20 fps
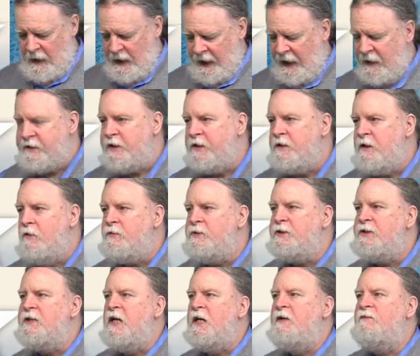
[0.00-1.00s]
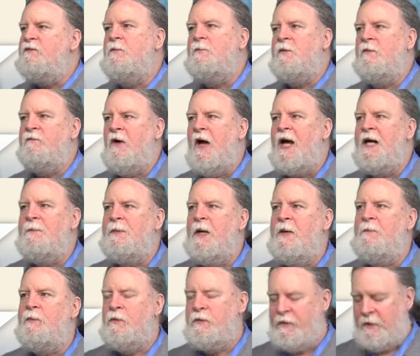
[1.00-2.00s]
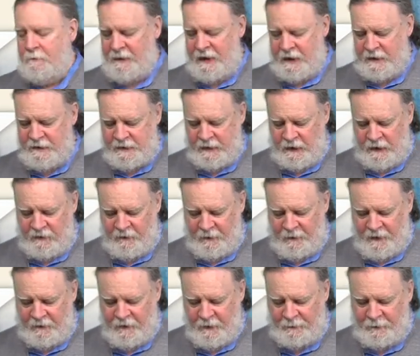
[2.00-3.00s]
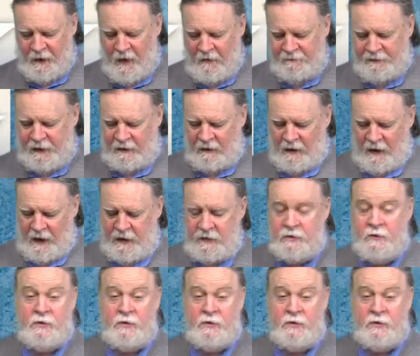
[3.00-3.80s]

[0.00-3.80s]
It's the notion that if you provide people with the means to live above the poverty line,